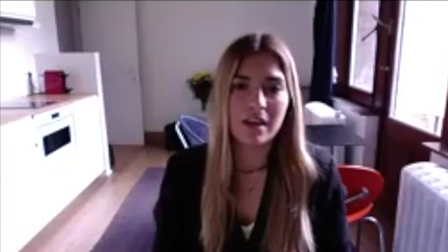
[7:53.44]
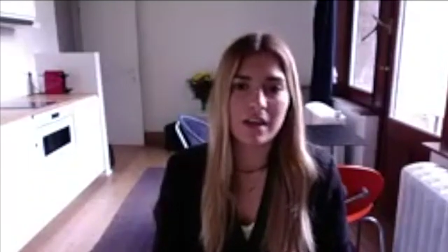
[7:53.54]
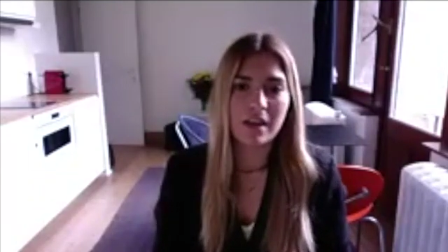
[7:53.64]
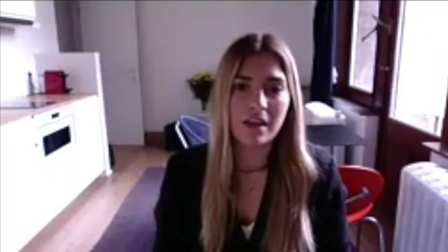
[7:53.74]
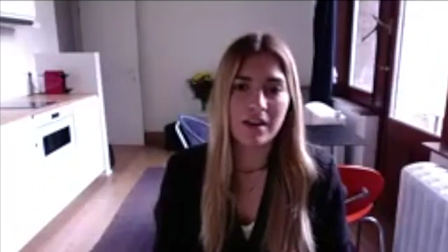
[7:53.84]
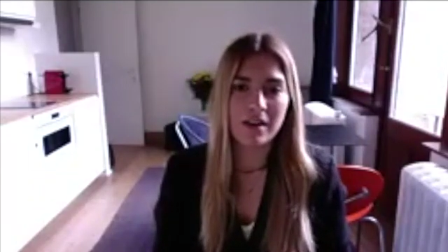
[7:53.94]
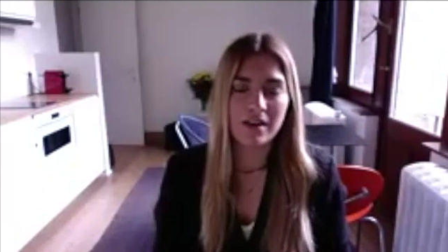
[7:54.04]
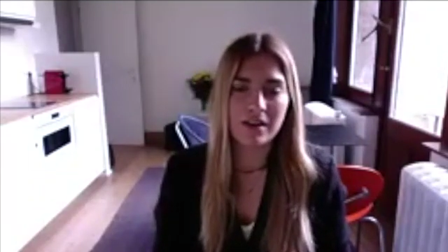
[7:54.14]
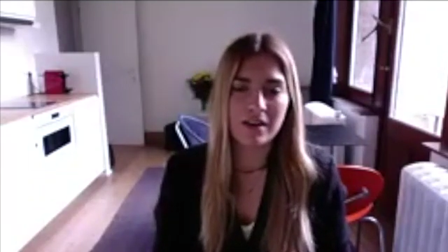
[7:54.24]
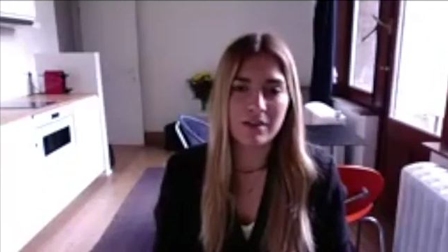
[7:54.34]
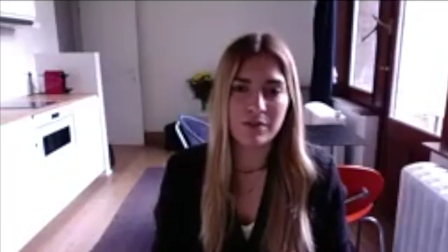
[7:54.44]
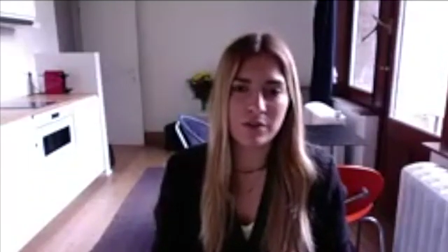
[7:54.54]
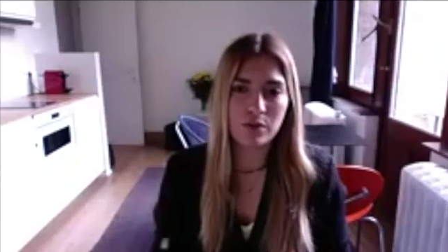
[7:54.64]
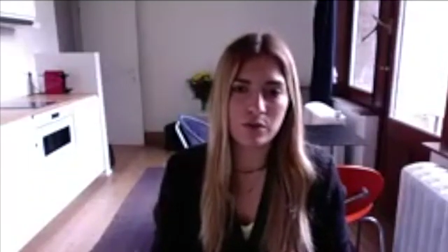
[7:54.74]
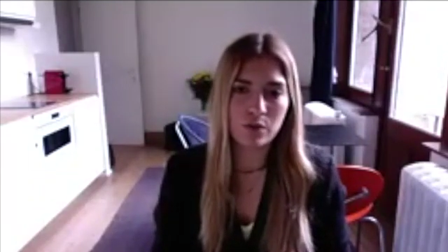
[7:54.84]
If
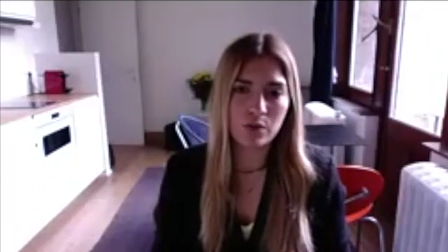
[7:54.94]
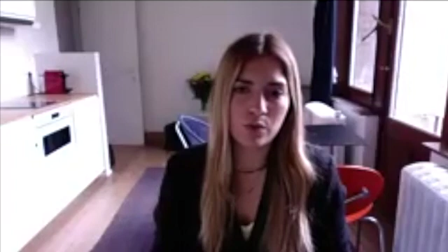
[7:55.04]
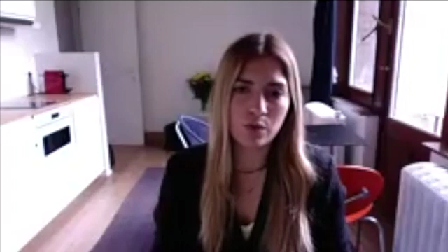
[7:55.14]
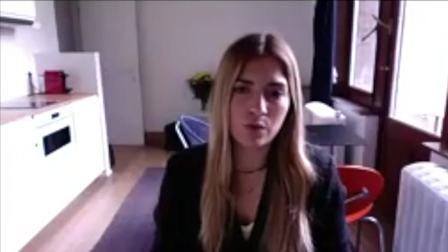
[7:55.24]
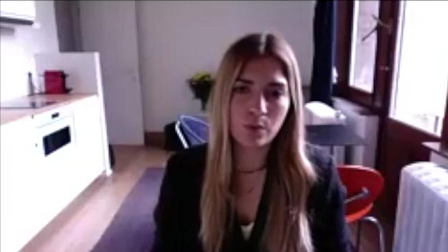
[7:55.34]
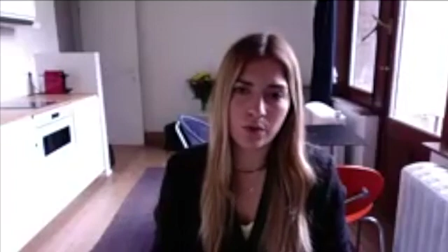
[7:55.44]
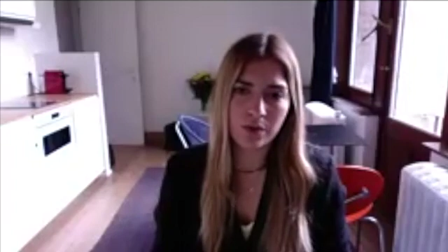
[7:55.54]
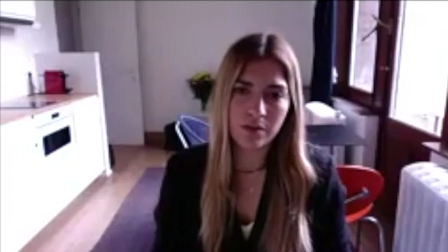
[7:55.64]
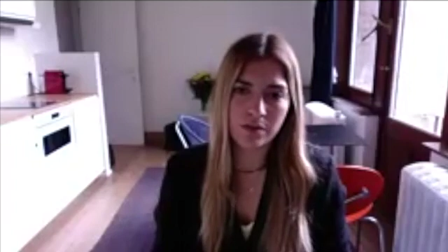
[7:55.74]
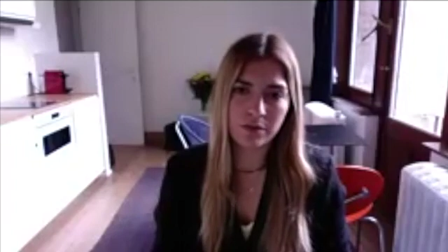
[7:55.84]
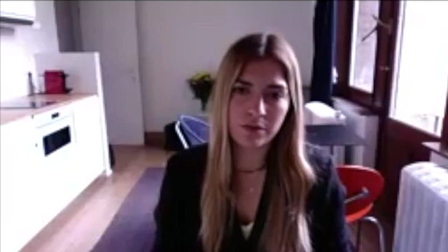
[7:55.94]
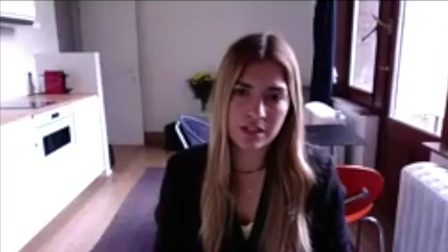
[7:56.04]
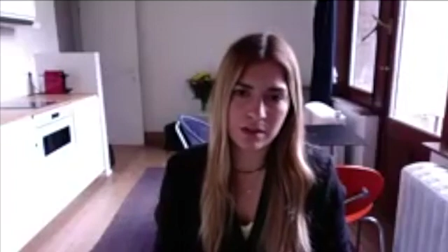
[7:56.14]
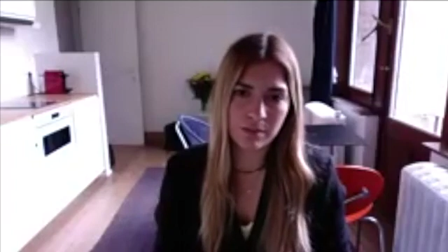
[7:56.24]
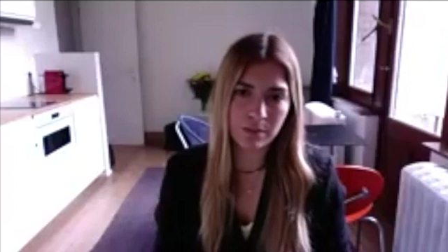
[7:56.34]
you want, for
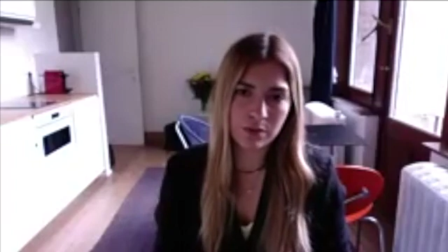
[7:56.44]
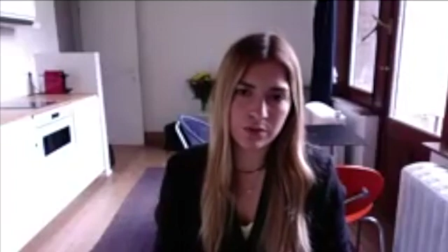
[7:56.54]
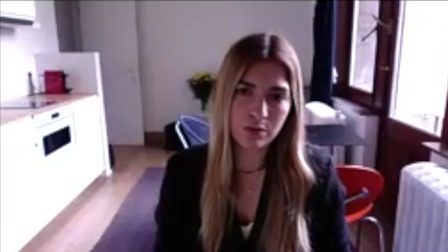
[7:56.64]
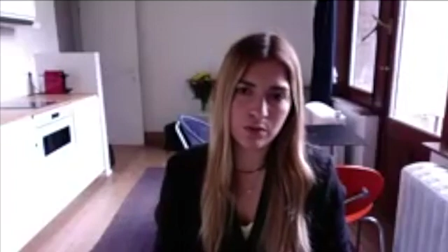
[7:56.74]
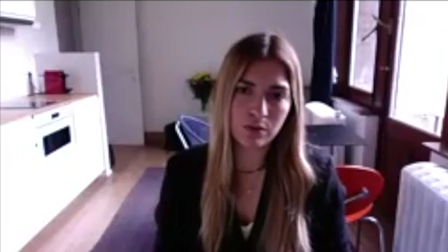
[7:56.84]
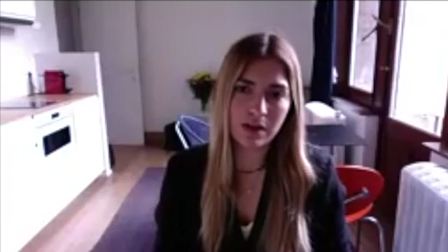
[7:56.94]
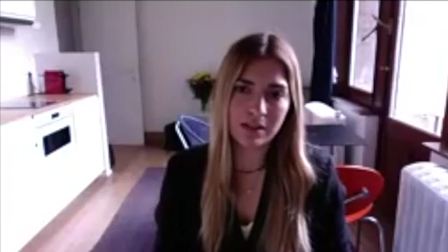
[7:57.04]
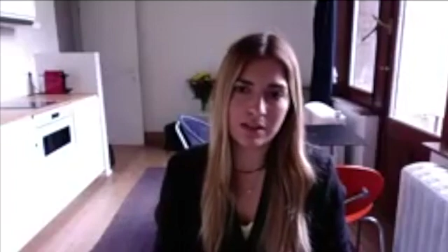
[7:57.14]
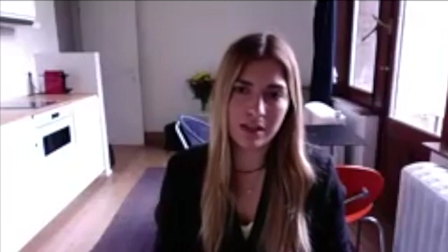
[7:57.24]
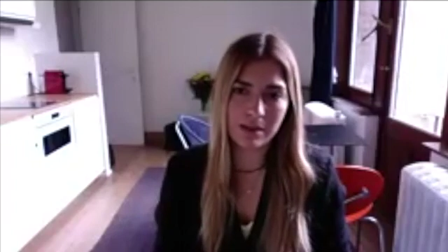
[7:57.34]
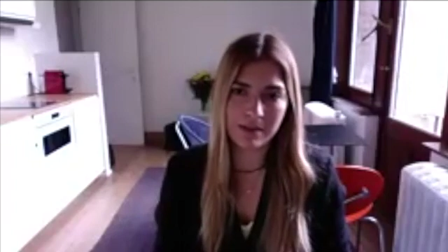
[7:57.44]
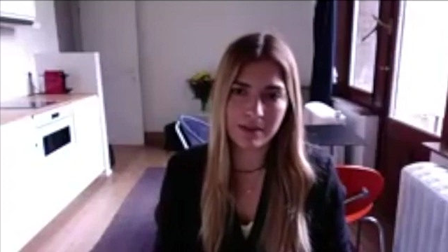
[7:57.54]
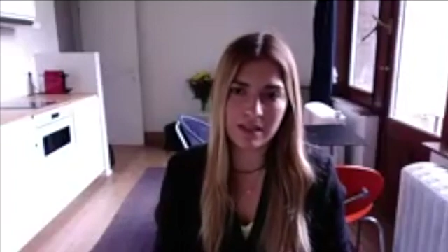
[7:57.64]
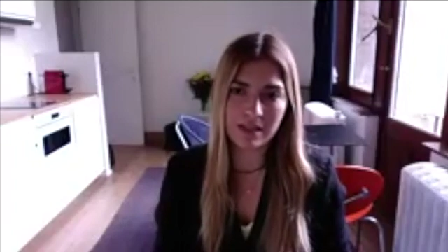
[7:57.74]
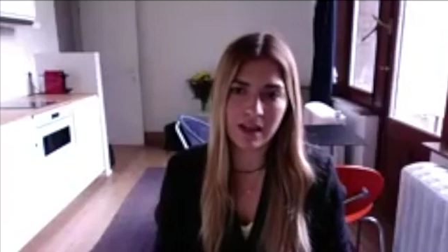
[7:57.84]
example, to look at
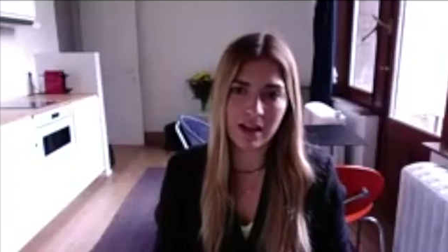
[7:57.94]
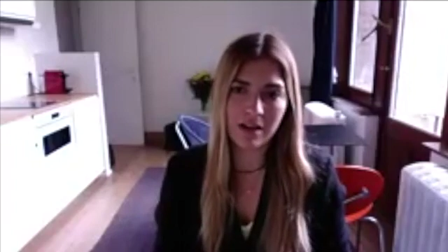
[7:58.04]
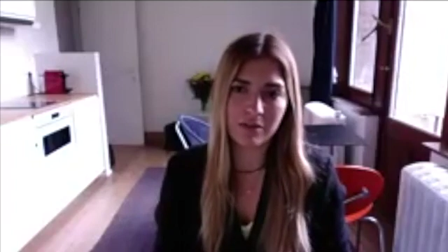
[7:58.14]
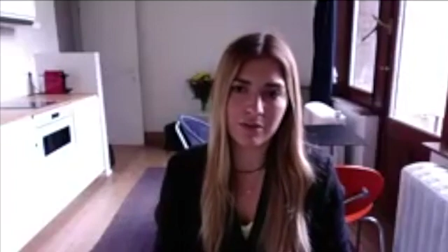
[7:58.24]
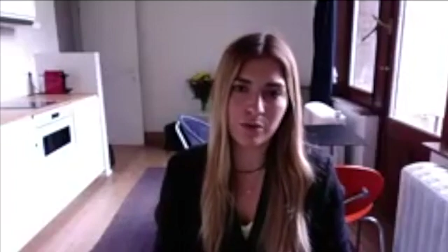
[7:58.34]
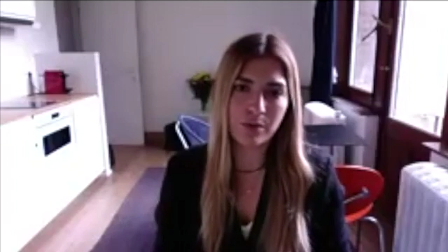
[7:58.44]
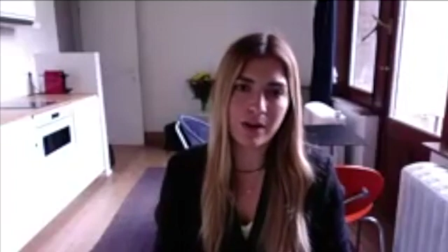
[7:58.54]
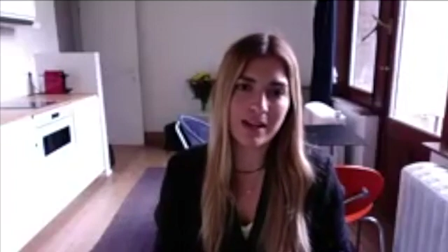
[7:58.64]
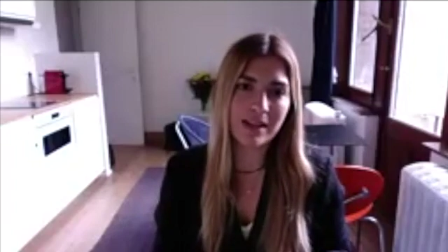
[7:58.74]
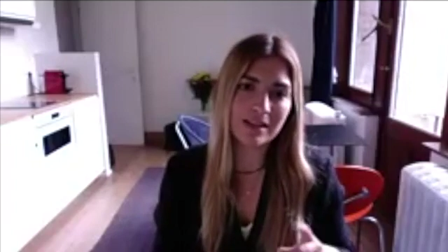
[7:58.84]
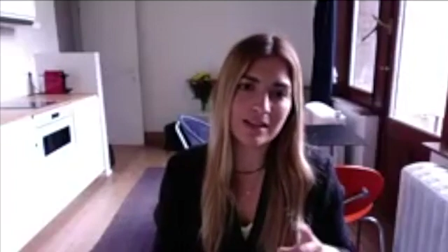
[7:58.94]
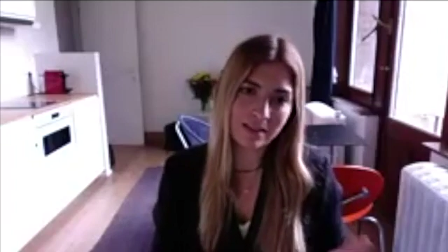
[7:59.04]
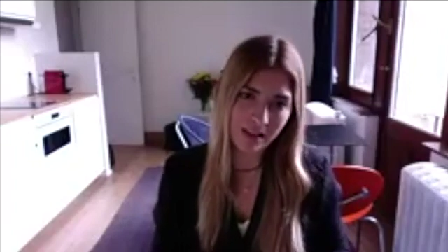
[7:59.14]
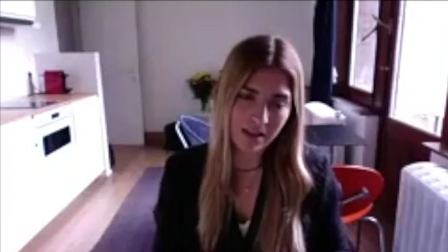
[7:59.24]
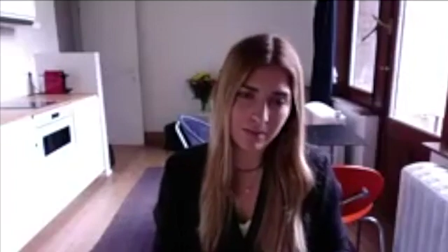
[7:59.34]
events that have already
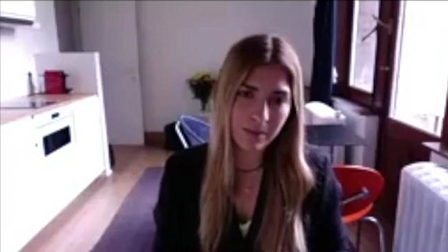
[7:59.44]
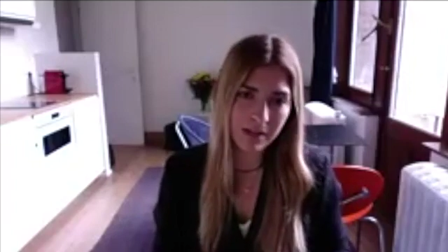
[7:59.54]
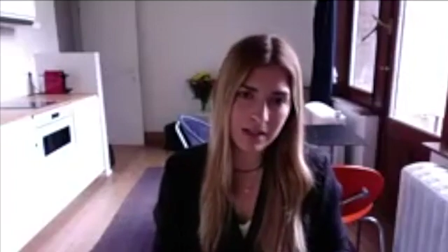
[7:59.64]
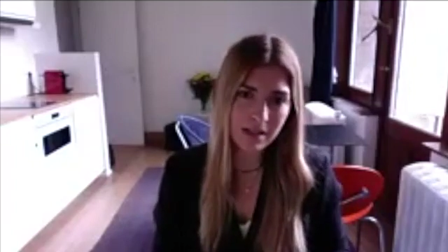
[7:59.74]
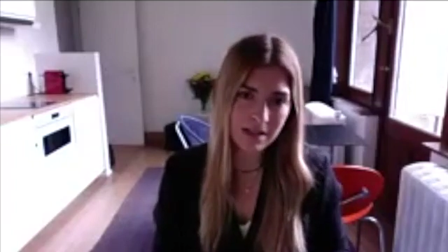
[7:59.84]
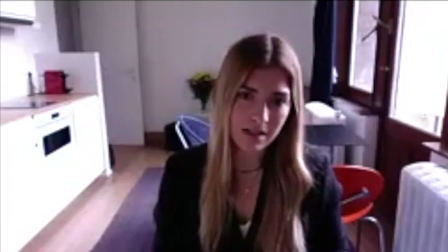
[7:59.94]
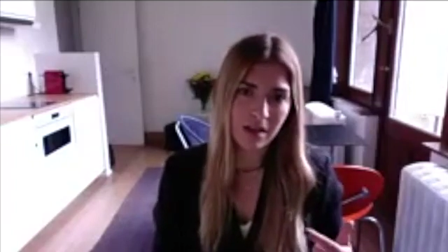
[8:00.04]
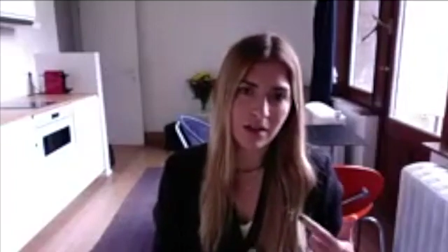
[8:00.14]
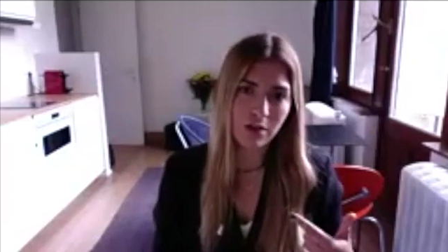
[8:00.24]
taken place, you